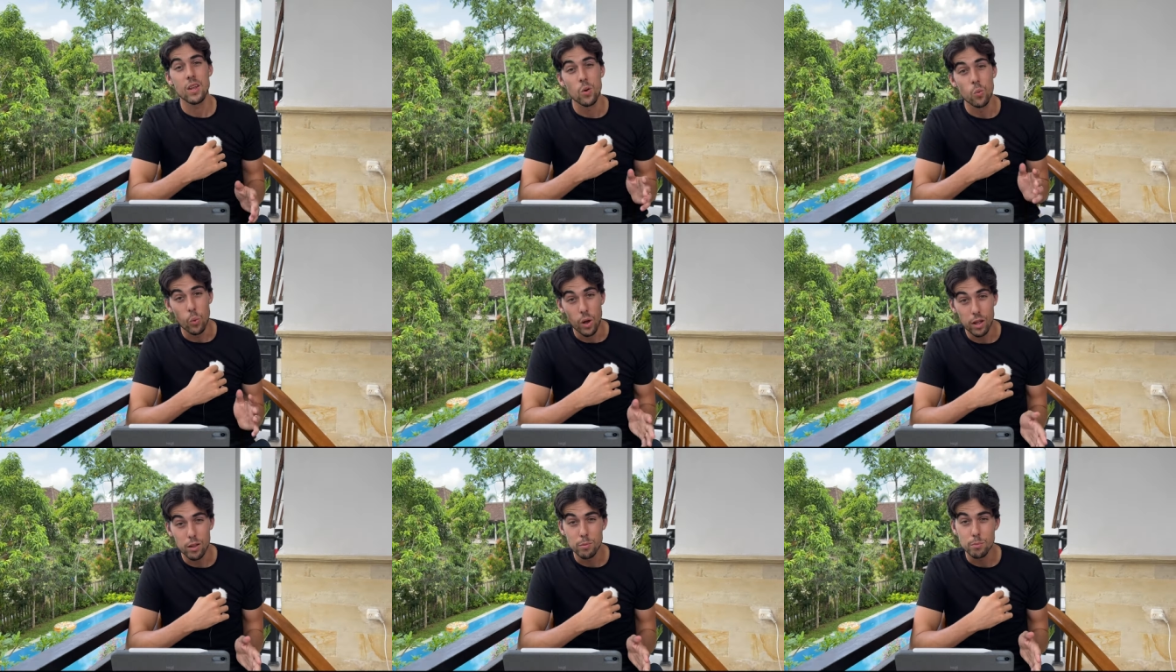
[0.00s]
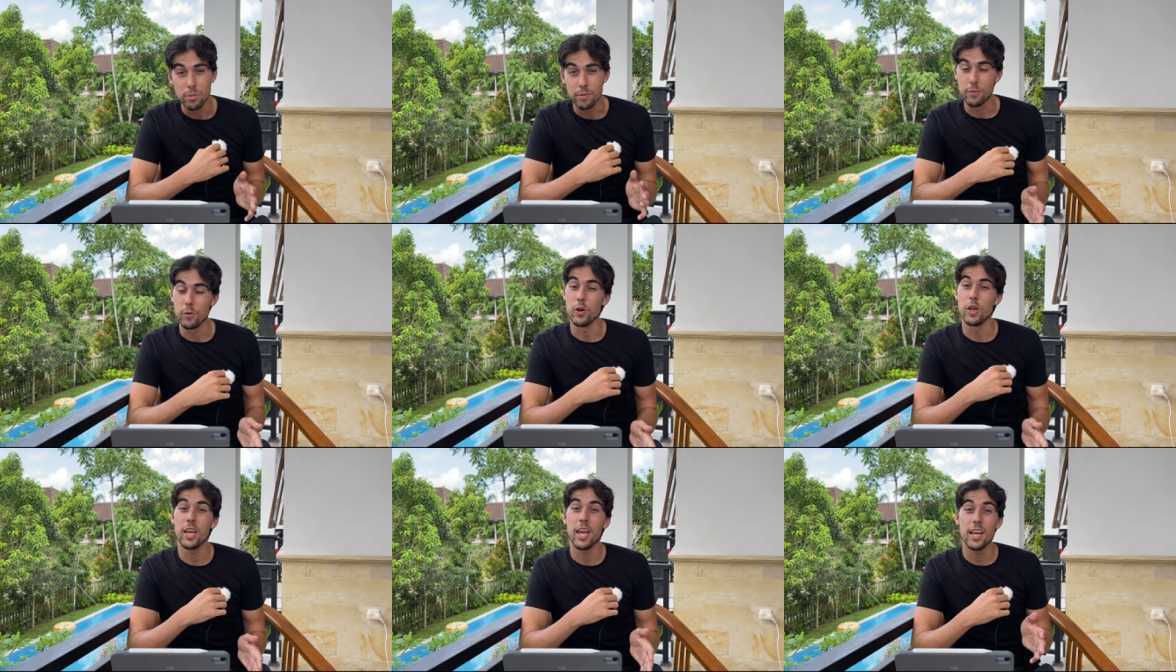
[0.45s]
Well,
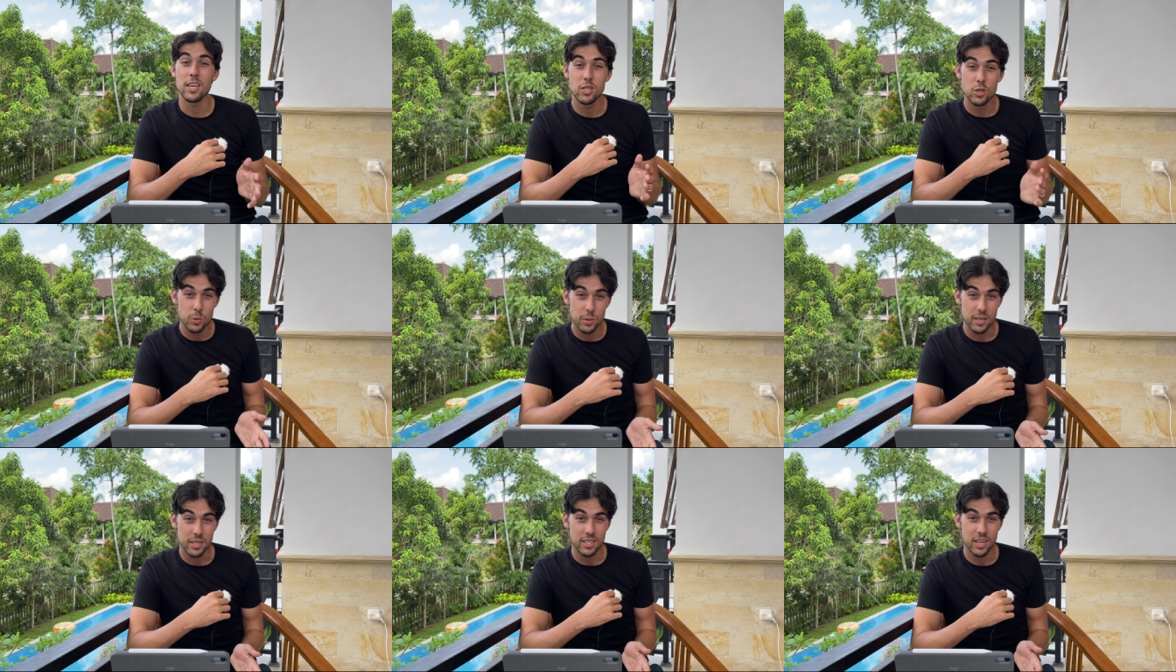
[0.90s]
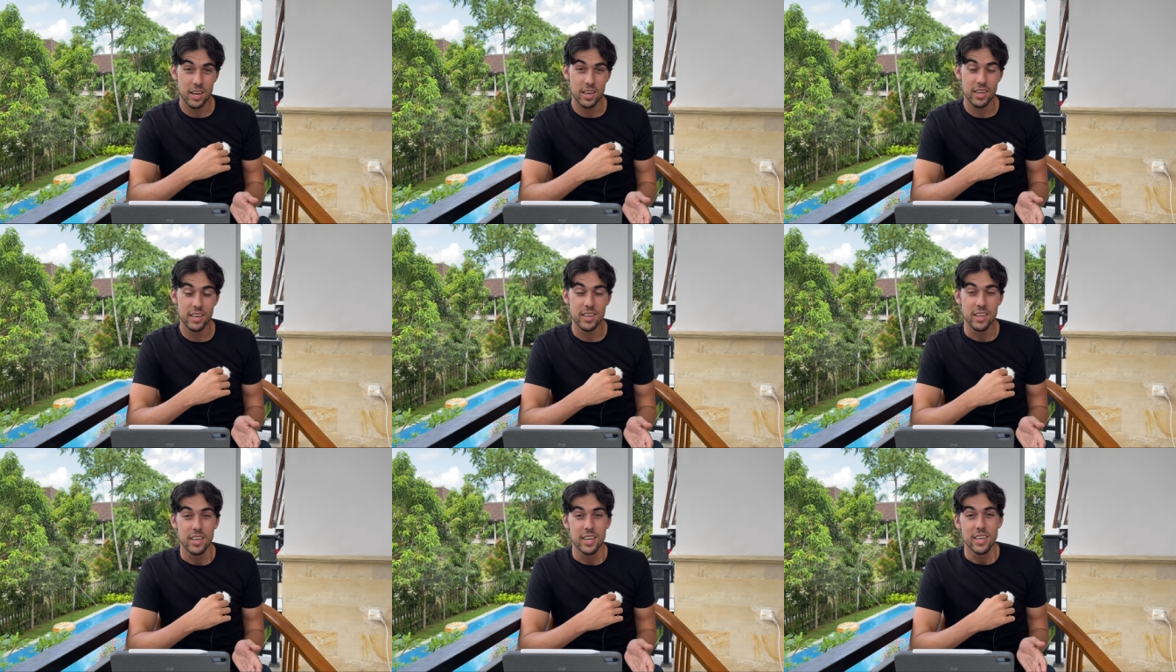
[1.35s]
before you get too
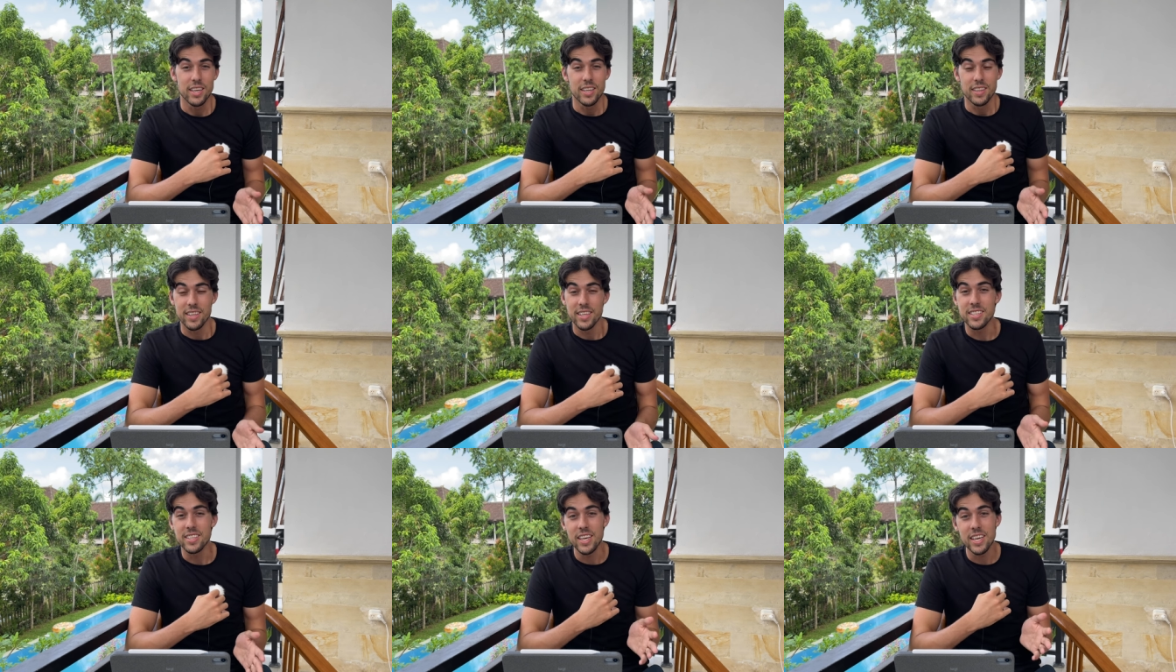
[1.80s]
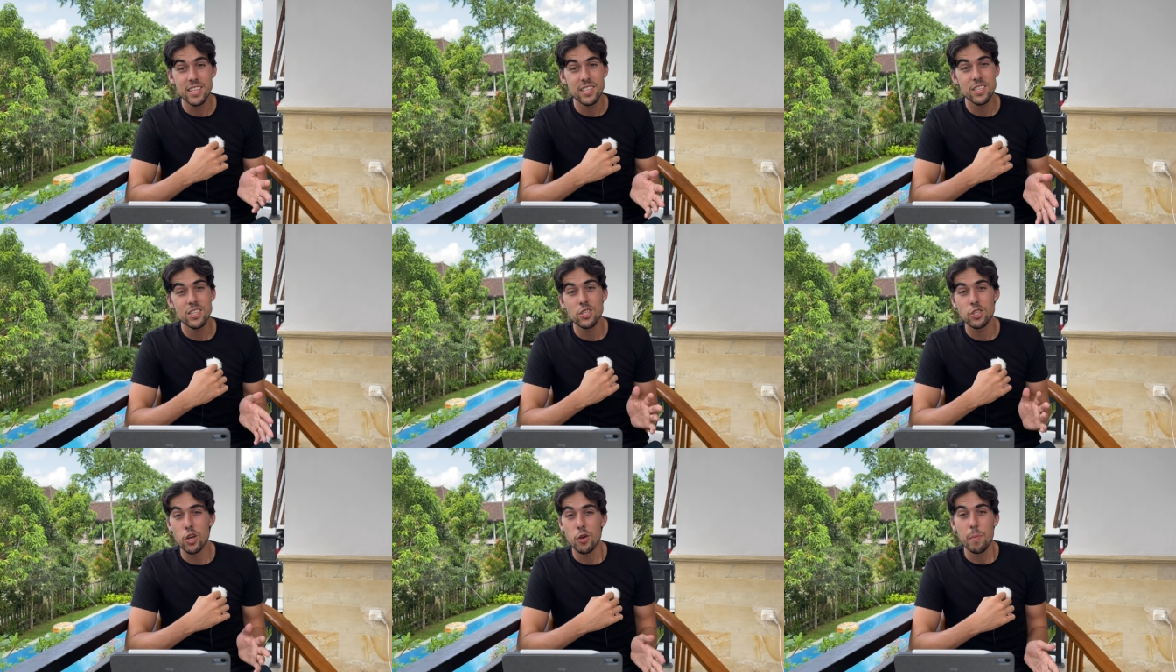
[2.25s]
excited, this
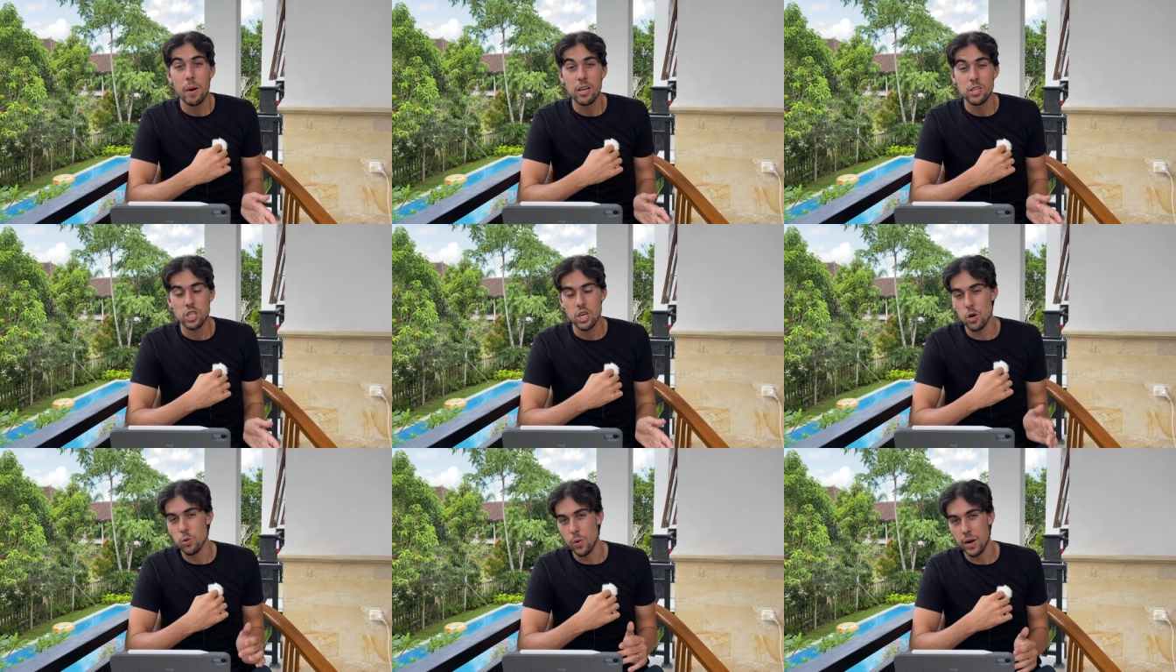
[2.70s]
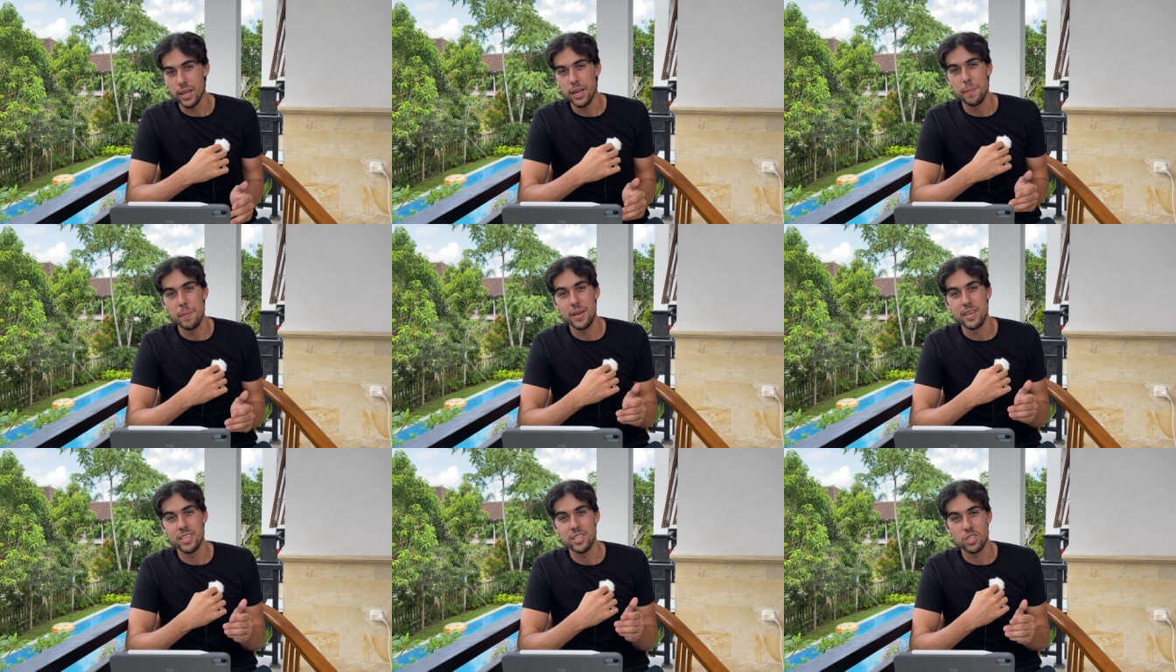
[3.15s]
isn't so much a
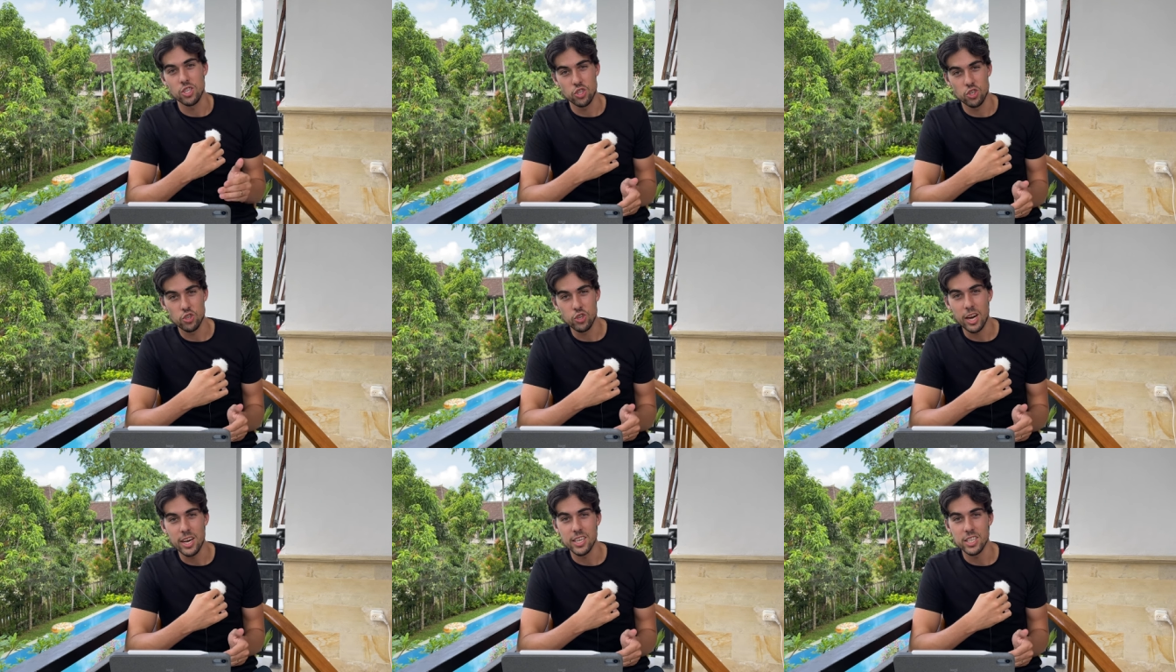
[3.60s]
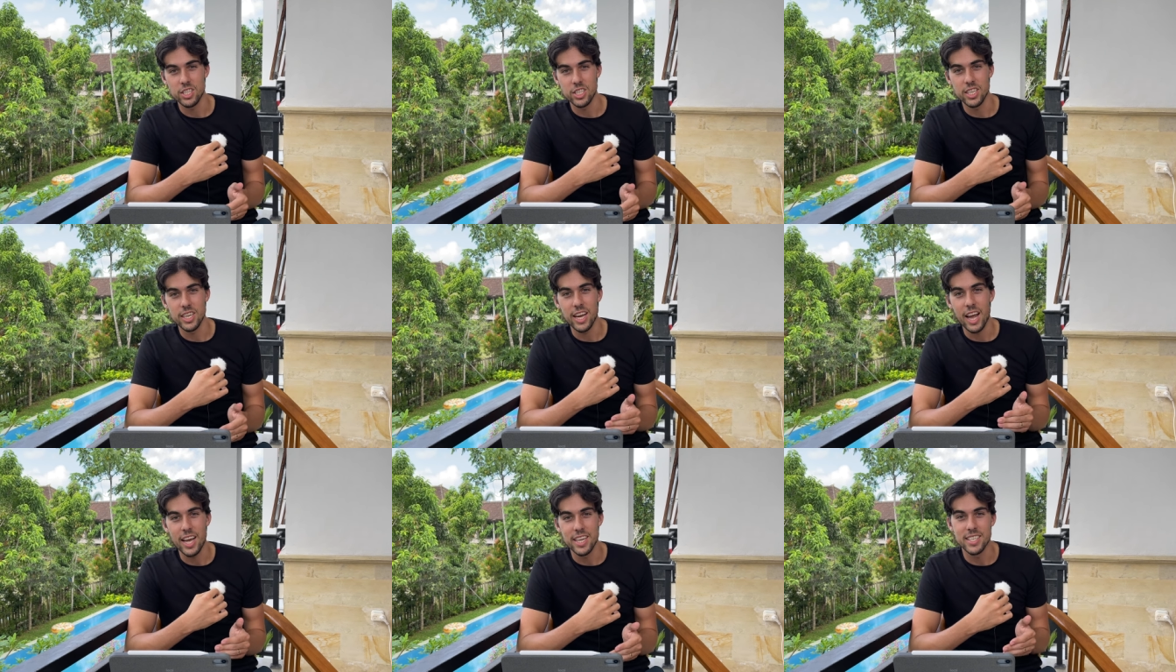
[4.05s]
recommended
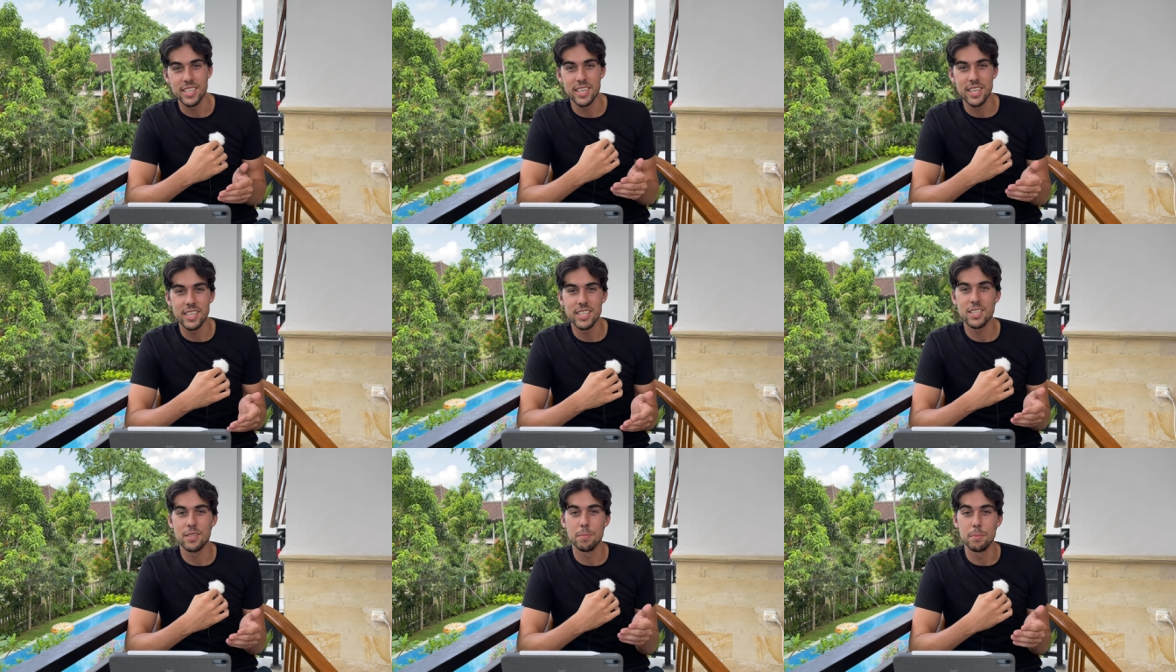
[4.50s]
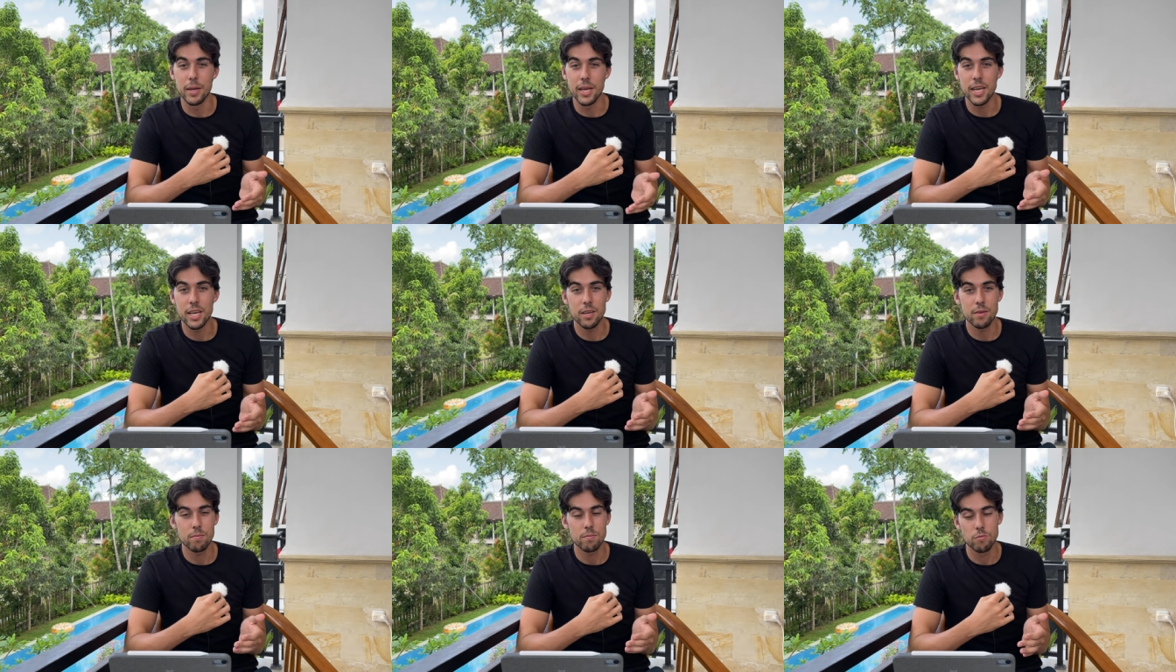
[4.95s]
strategy as it is me